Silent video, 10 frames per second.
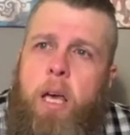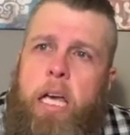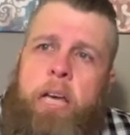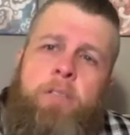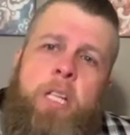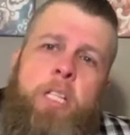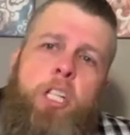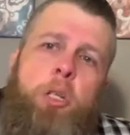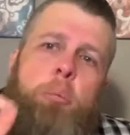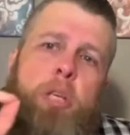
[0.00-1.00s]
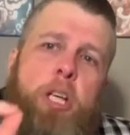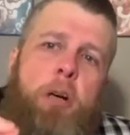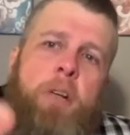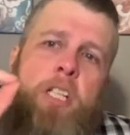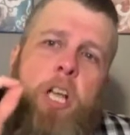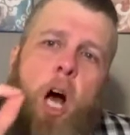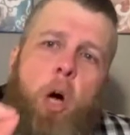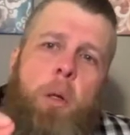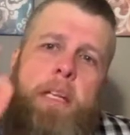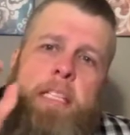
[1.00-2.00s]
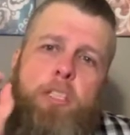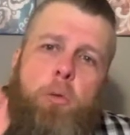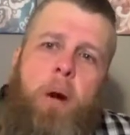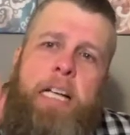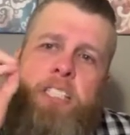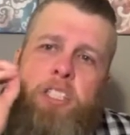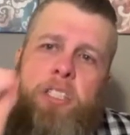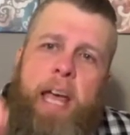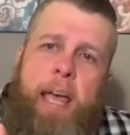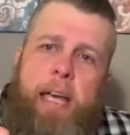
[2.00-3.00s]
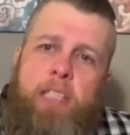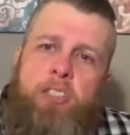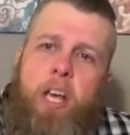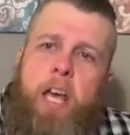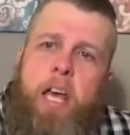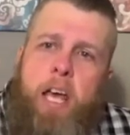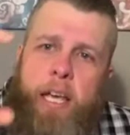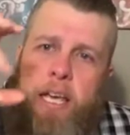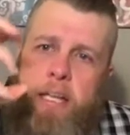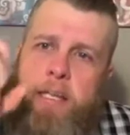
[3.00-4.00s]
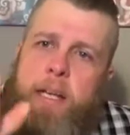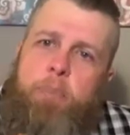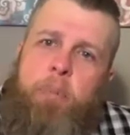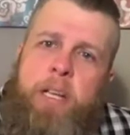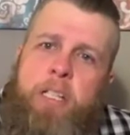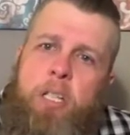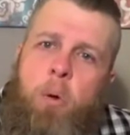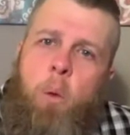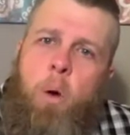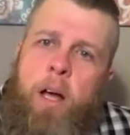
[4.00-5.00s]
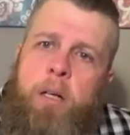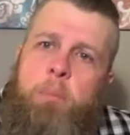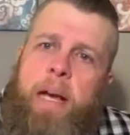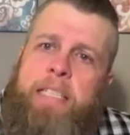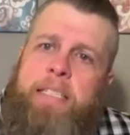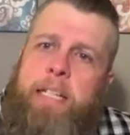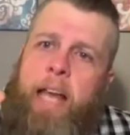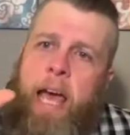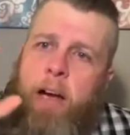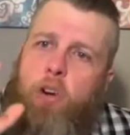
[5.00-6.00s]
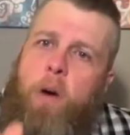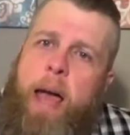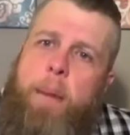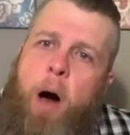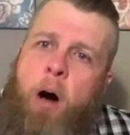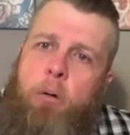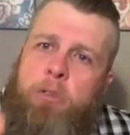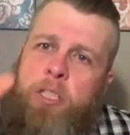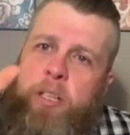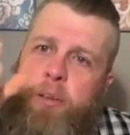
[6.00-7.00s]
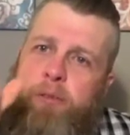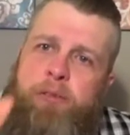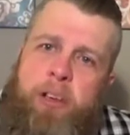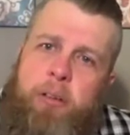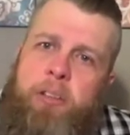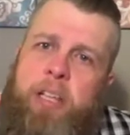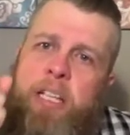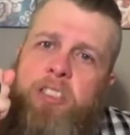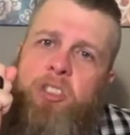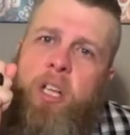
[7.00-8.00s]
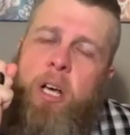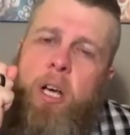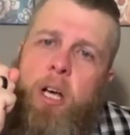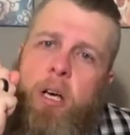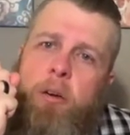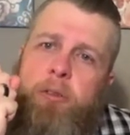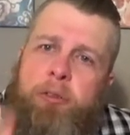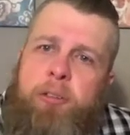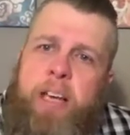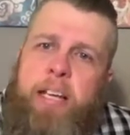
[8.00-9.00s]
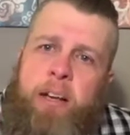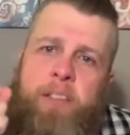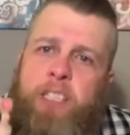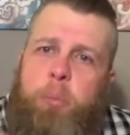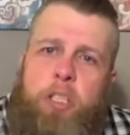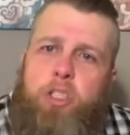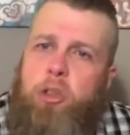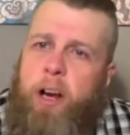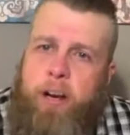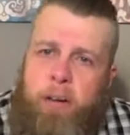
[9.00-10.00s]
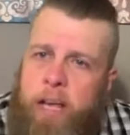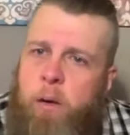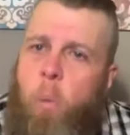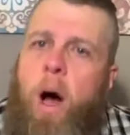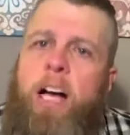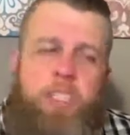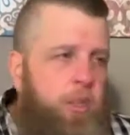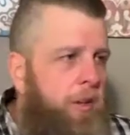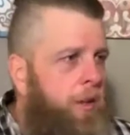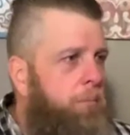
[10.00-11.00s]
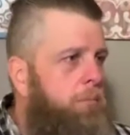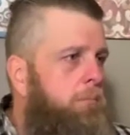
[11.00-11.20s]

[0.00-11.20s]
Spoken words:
If the two purest, holiest, righteous hands can dip him into a water basin and grab on to the filthiest feet of his betrayer and wash them,